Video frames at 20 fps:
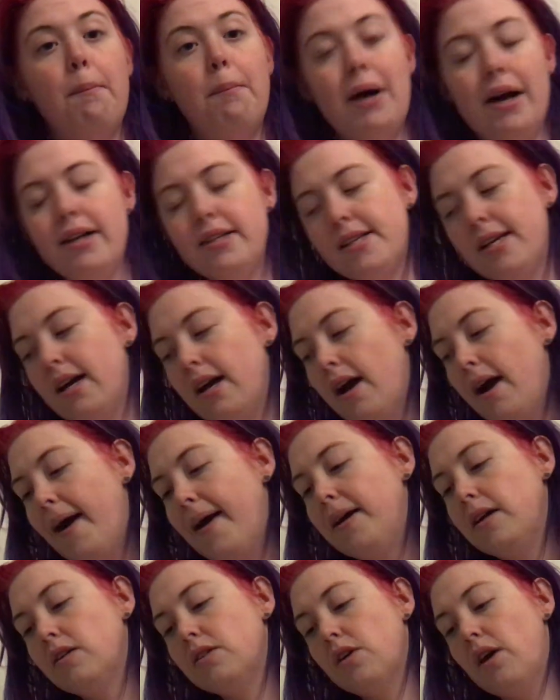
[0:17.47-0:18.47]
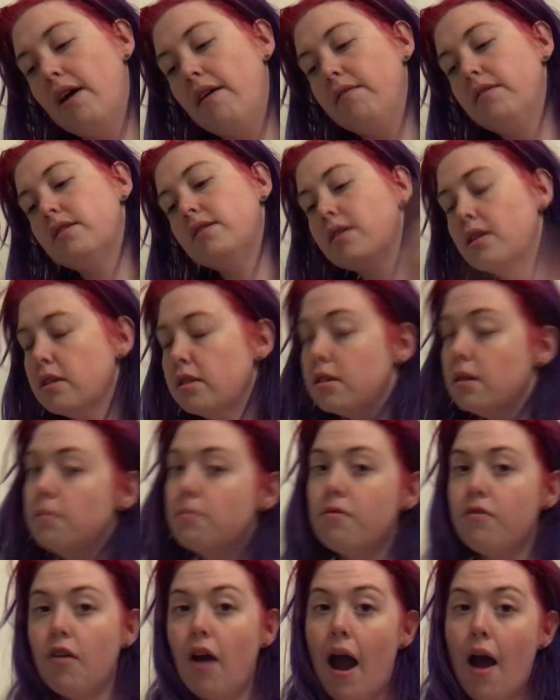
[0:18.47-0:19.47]
But I also have a
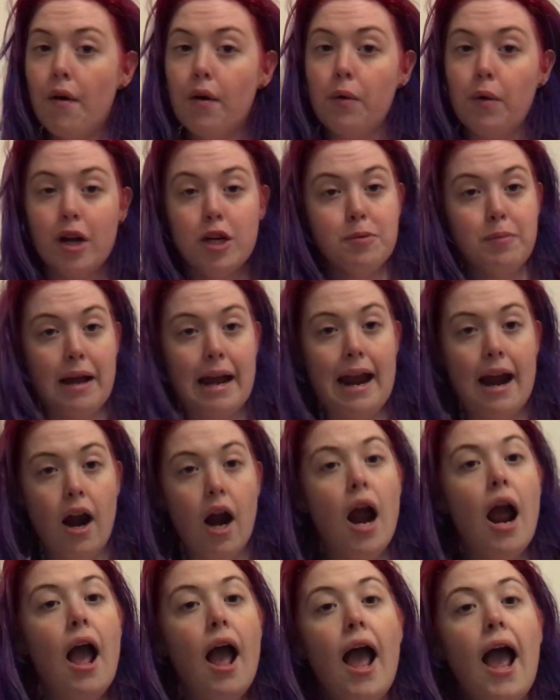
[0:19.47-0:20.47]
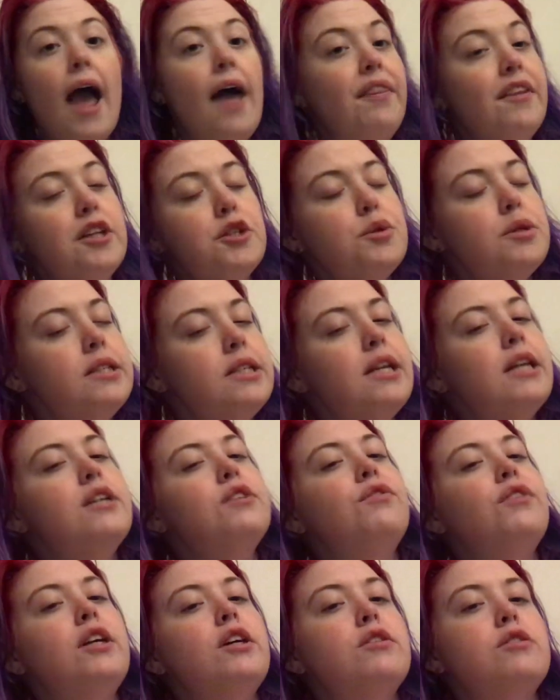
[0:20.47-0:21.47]
system for how I wash my hair. And that's what today's
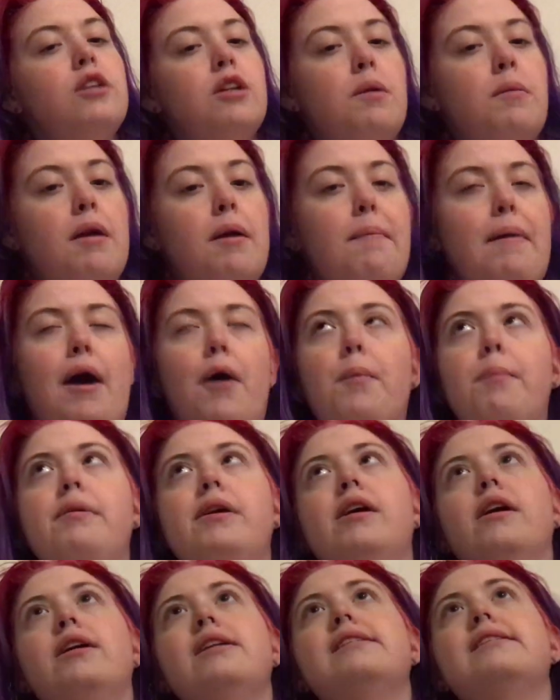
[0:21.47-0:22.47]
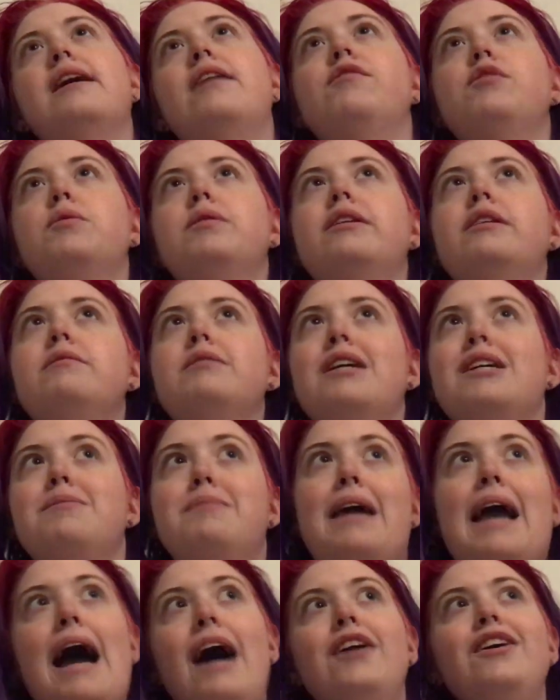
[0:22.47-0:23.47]
video is going to be about because everyone keeps
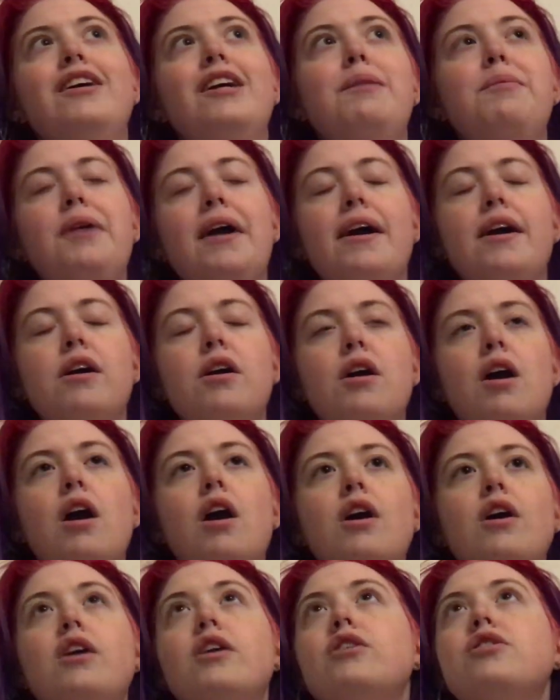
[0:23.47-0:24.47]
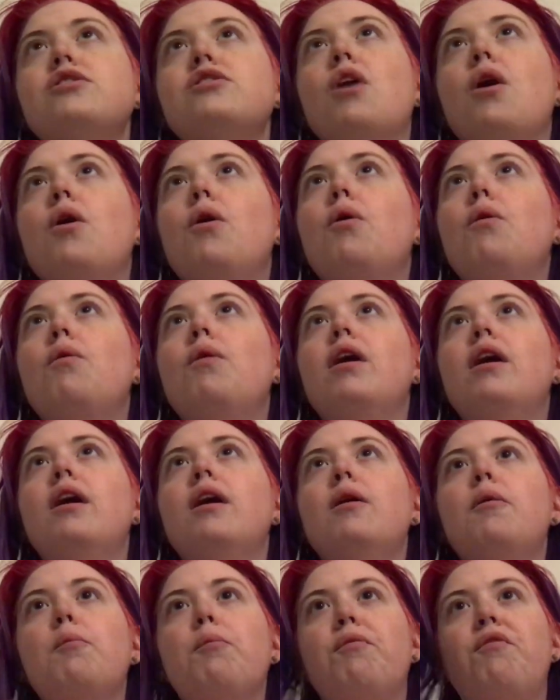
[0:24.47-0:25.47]
asking me, how do you keep your hair so
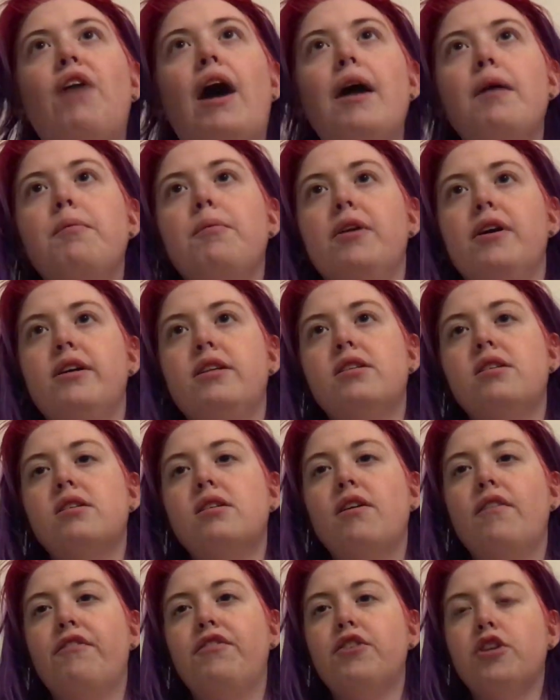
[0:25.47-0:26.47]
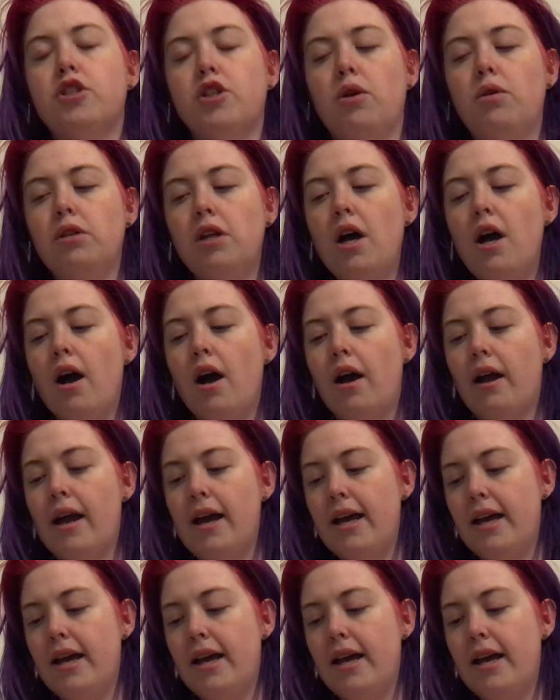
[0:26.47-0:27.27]
vibrant for so long?